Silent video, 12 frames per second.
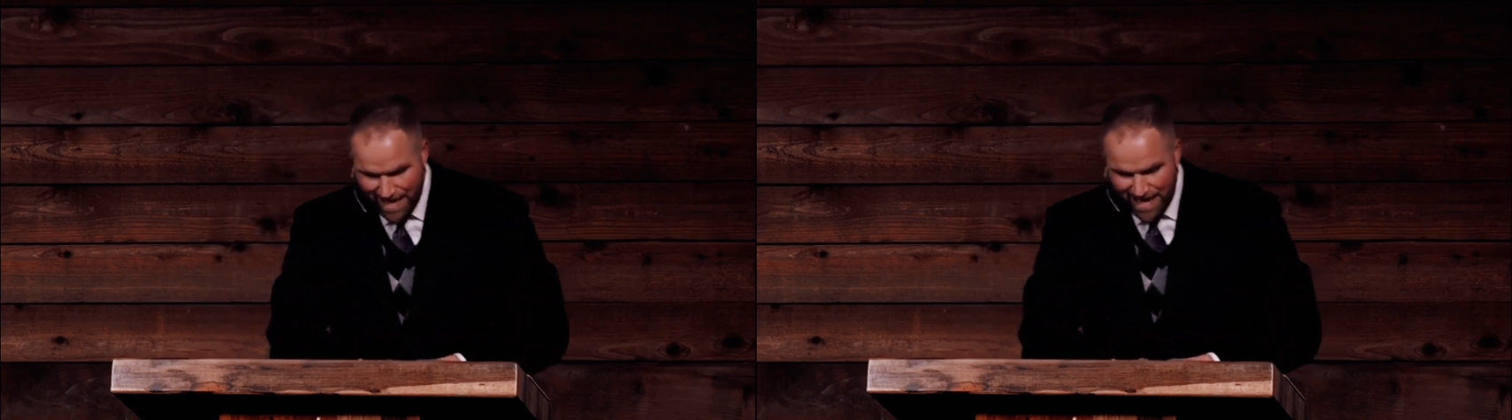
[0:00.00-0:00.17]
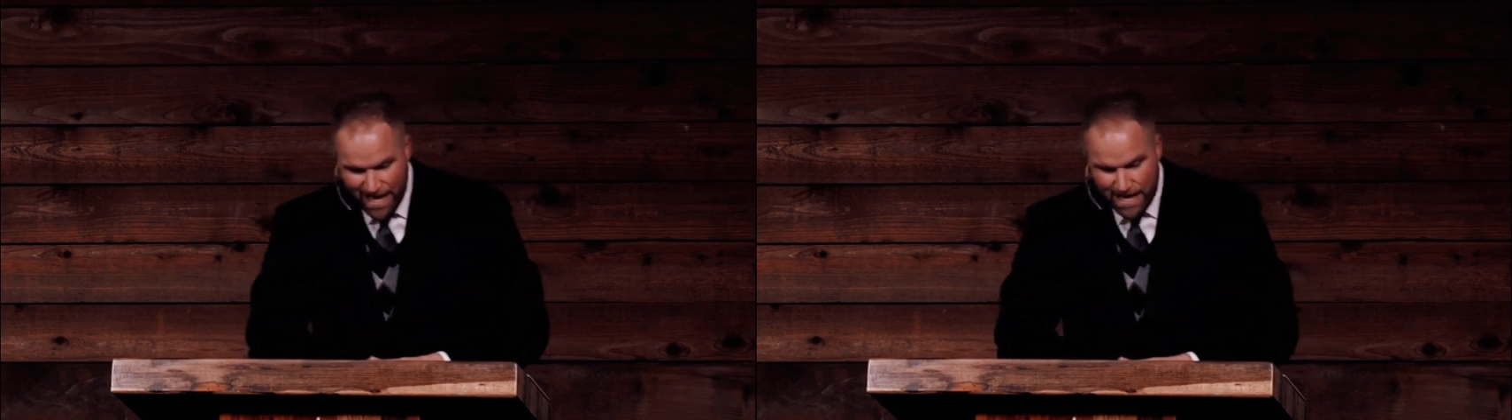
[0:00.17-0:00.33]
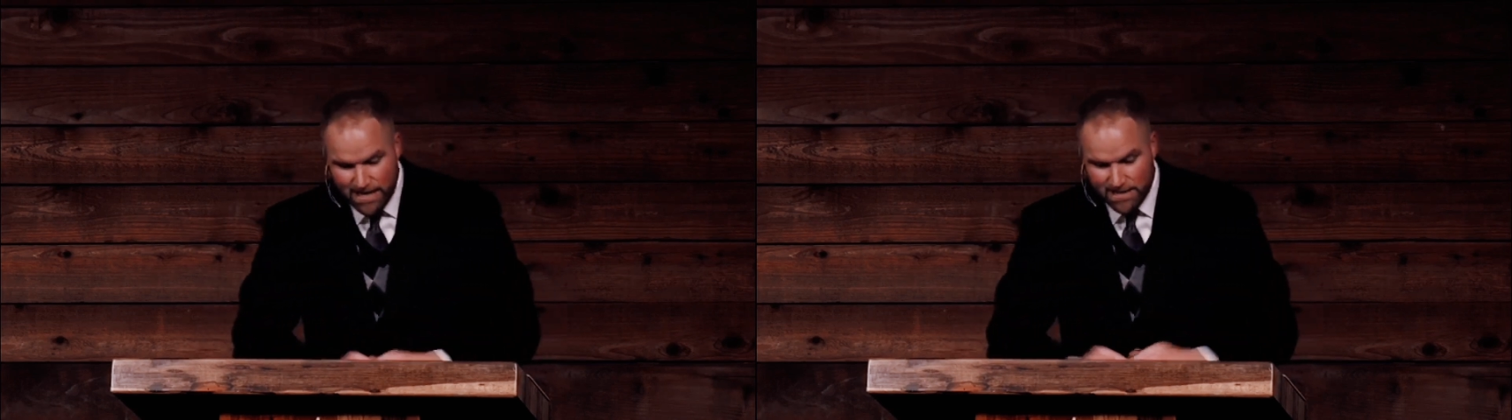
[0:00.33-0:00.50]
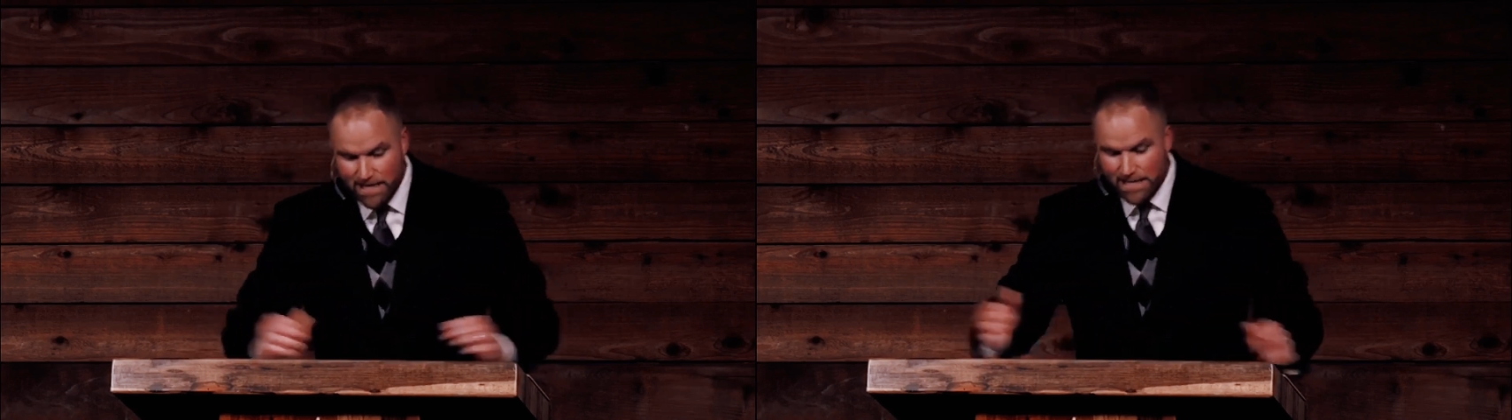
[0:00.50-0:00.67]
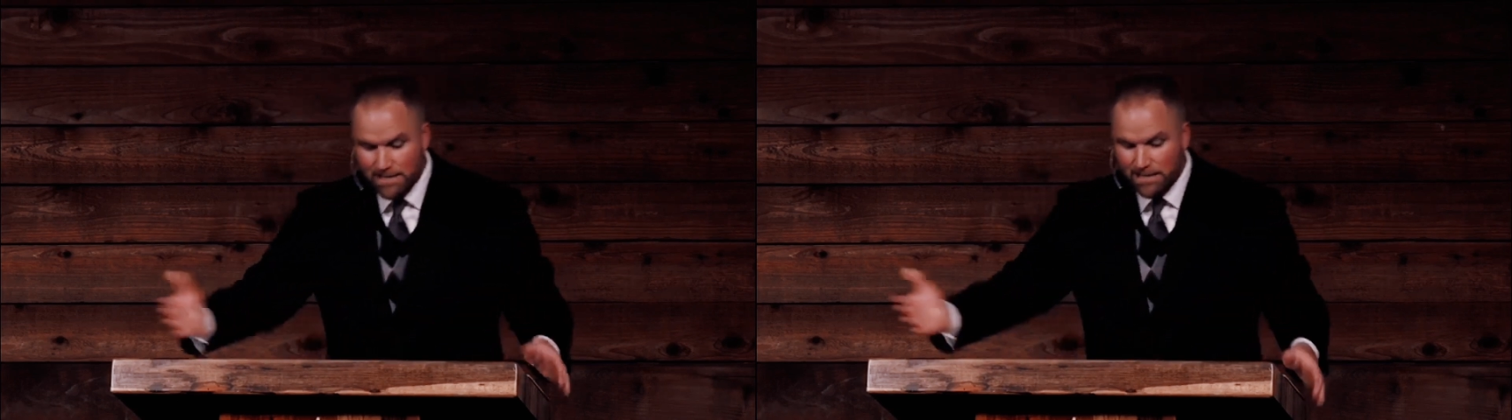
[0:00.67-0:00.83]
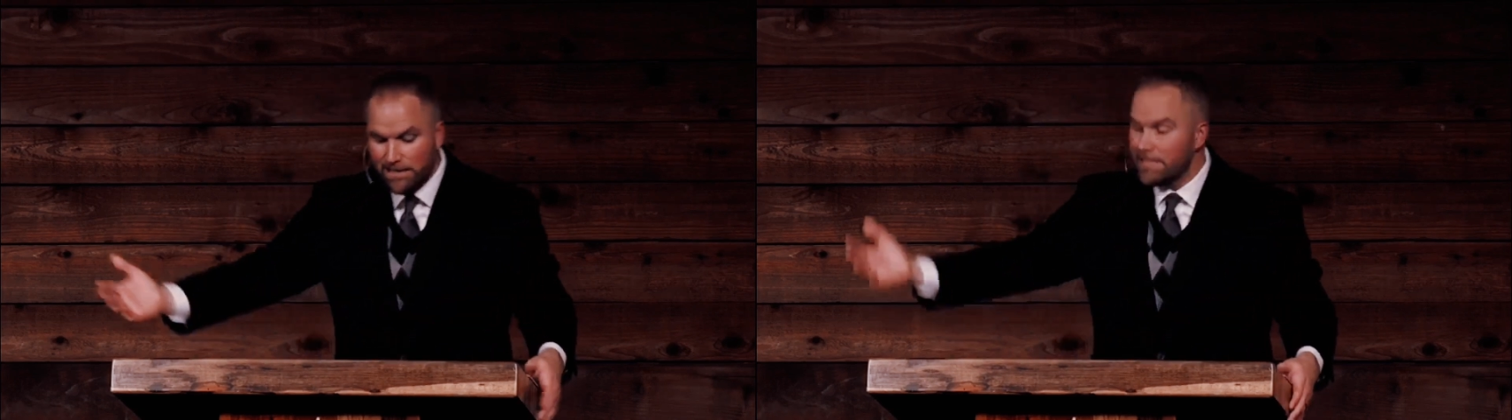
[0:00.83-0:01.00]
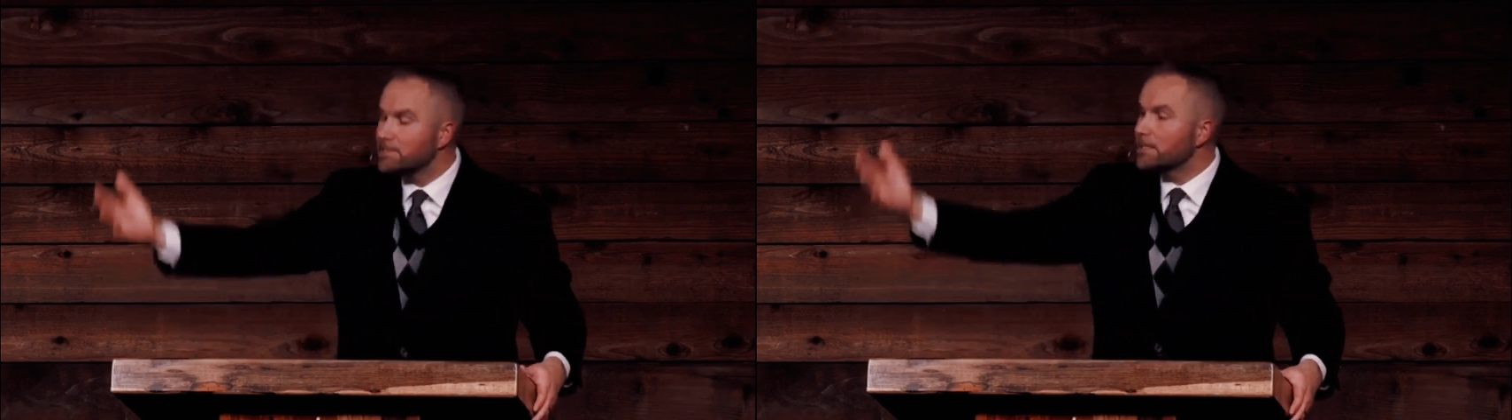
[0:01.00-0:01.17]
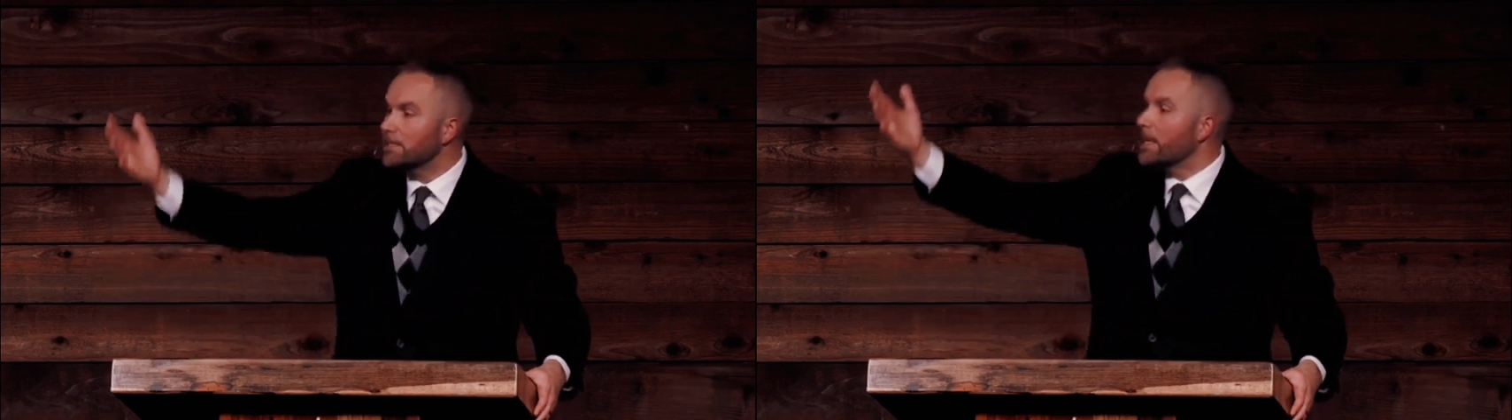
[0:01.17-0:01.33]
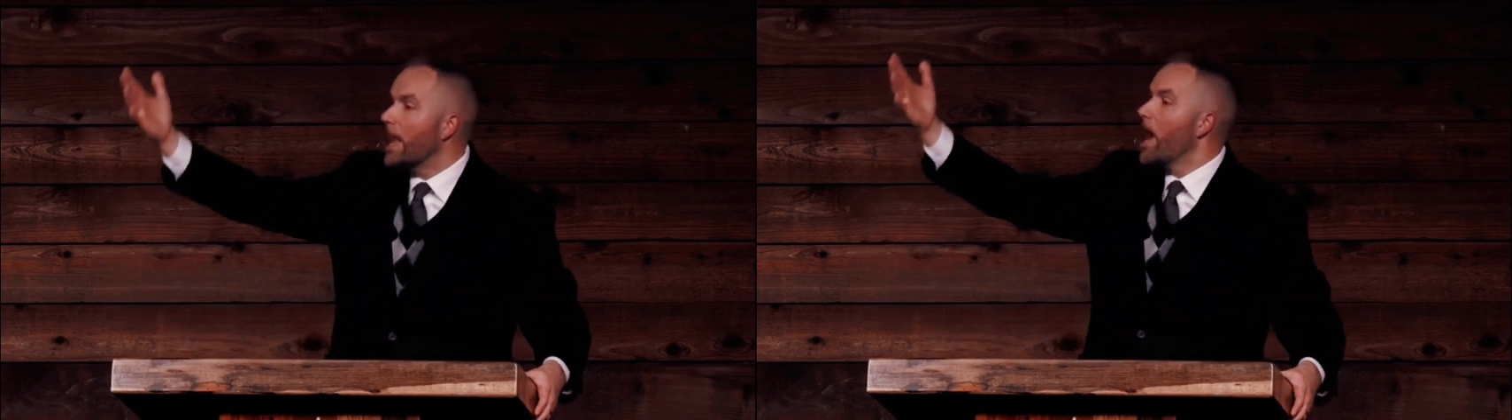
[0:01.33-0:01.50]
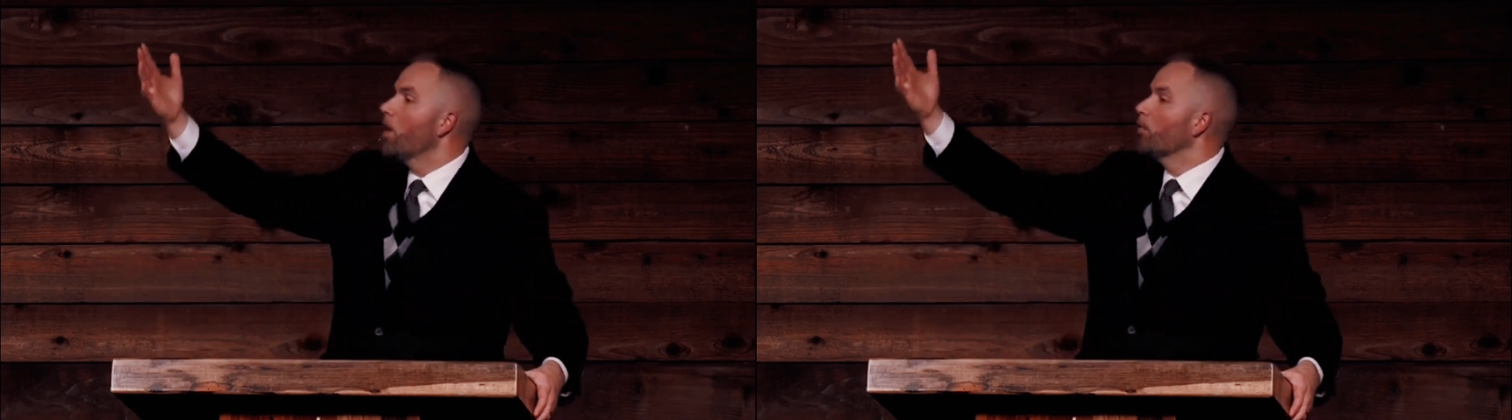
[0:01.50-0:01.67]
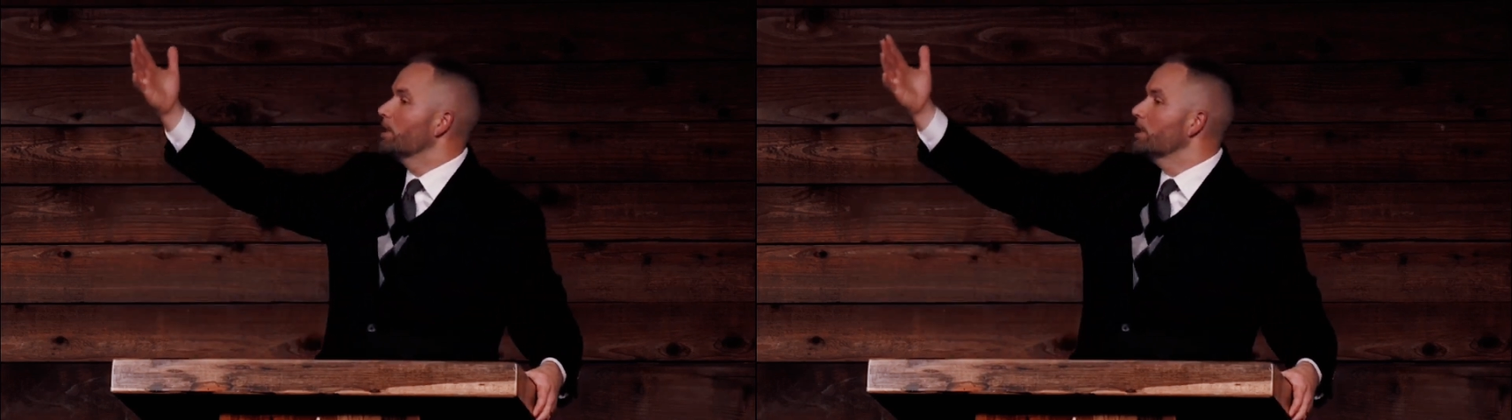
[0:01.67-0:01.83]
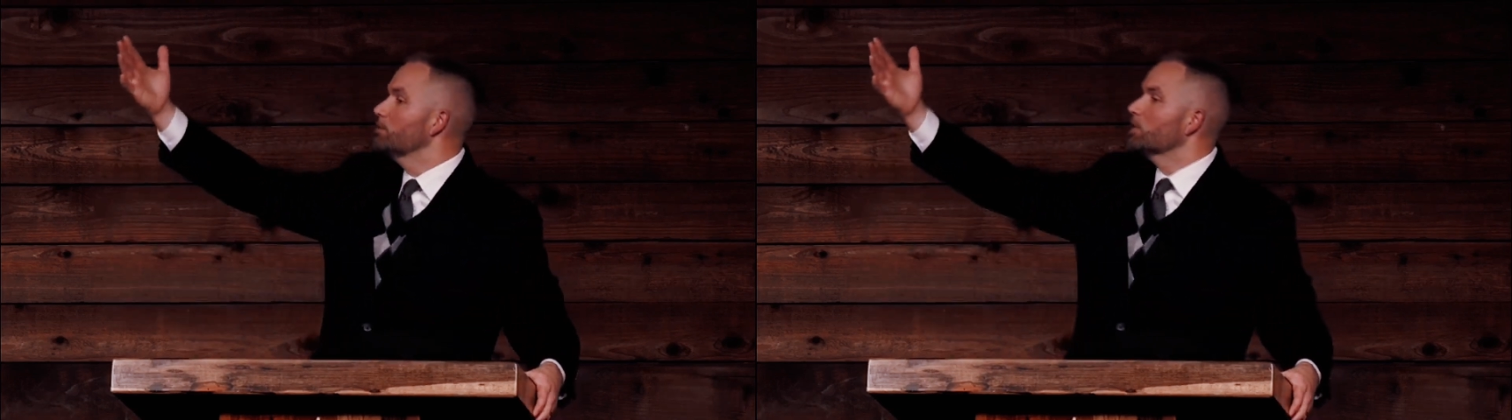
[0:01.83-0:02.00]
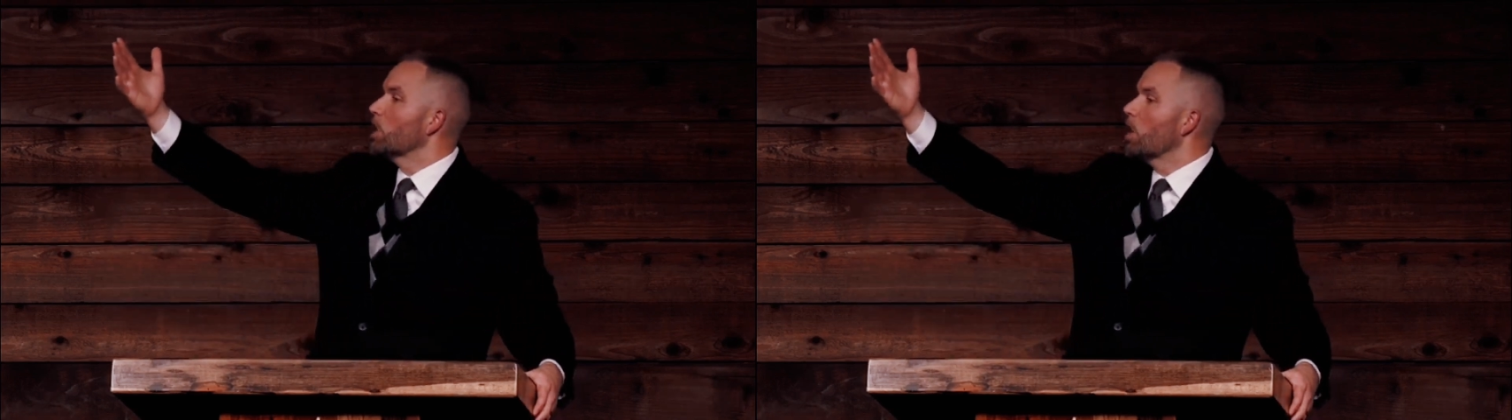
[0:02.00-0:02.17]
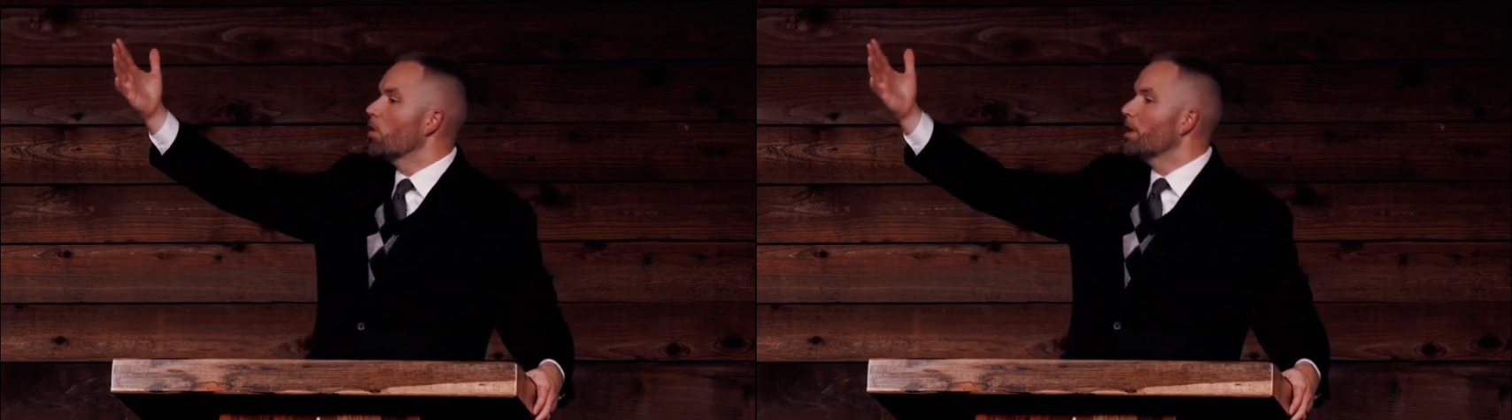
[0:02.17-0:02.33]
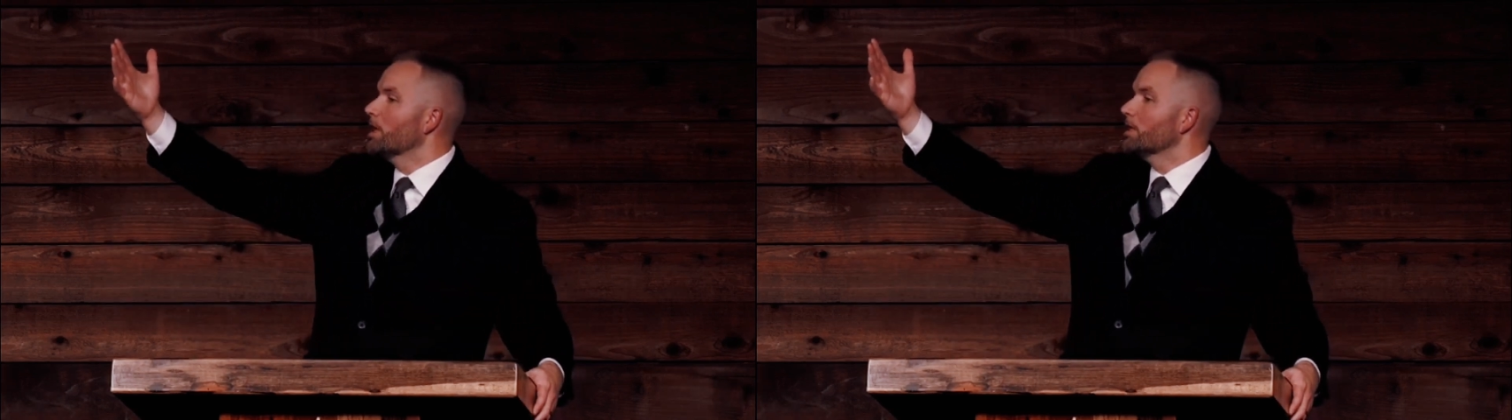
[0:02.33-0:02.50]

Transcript: He says, "Listen now," when he would go in